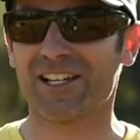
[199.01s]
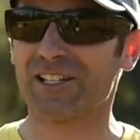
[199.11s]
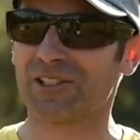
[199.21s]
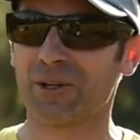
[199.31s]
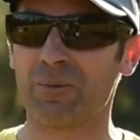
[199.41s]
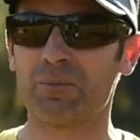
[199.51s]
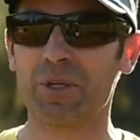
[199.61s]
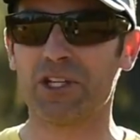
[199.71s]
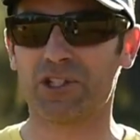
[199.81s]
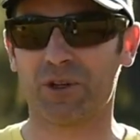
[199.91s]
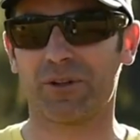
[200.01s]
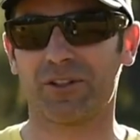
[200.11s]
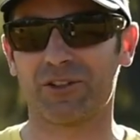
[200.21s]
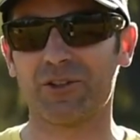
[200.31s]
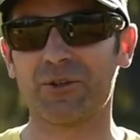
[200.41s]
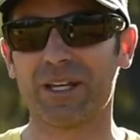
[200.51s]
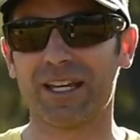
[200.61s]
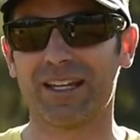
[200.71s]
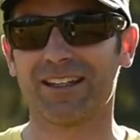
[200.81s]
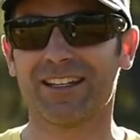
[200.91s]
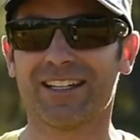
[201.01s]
So be sure to tune in.